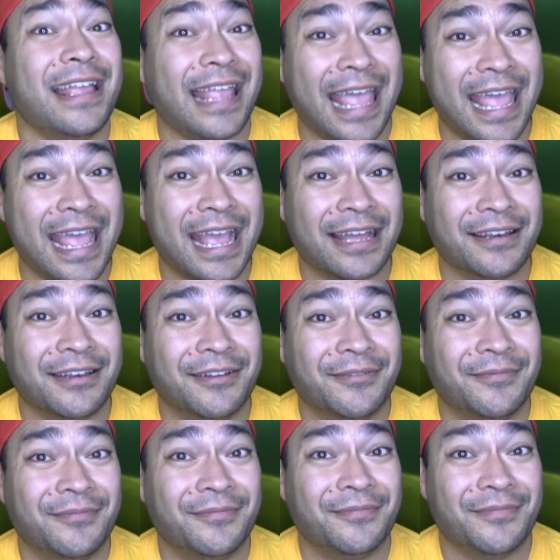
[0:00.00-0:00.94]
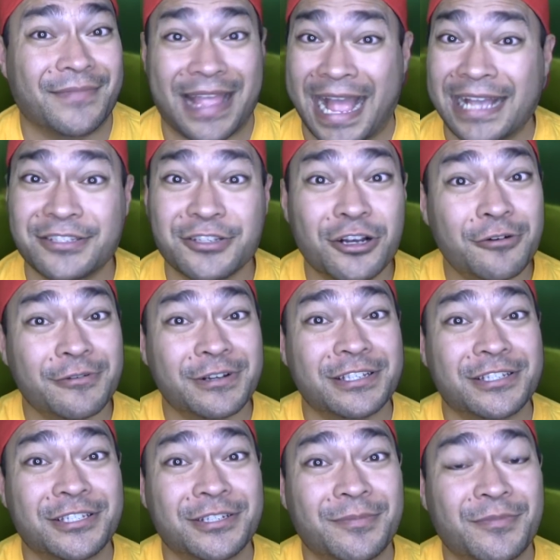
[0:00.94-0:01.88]
And, as
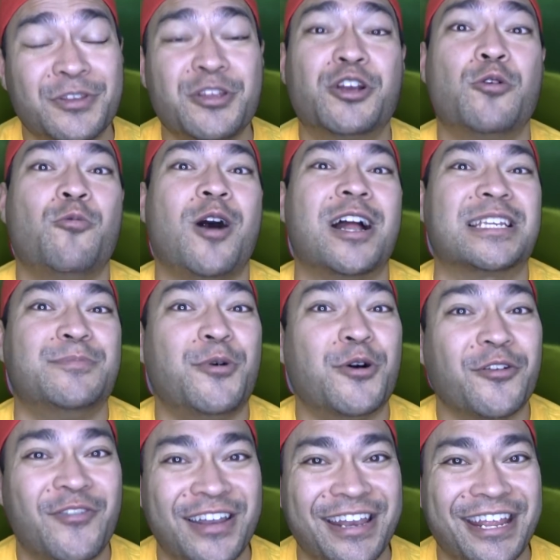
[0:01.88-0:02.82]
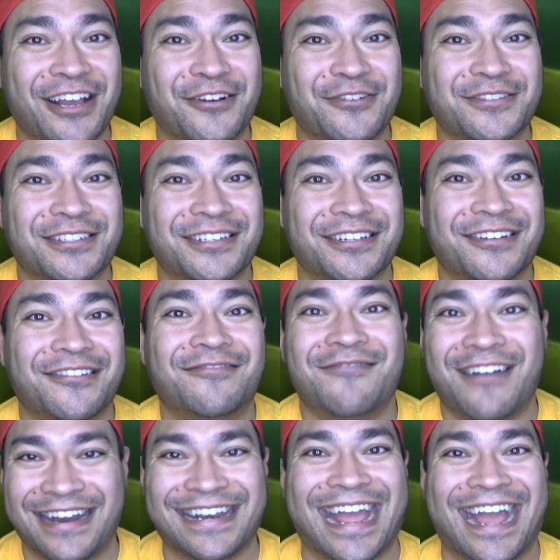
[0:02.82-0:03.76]
always, you can watch more videos
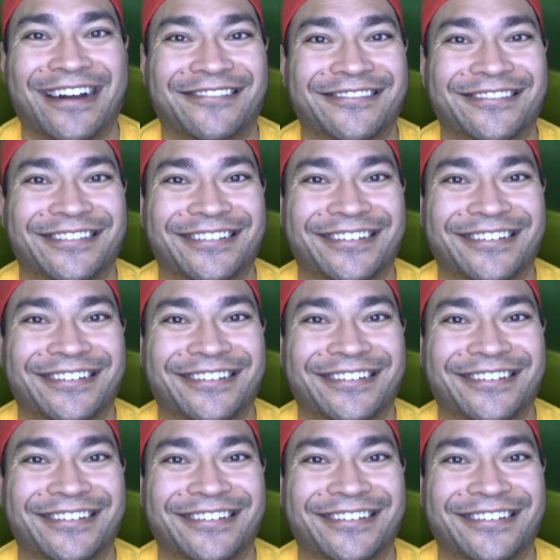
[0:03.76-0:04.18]
right now.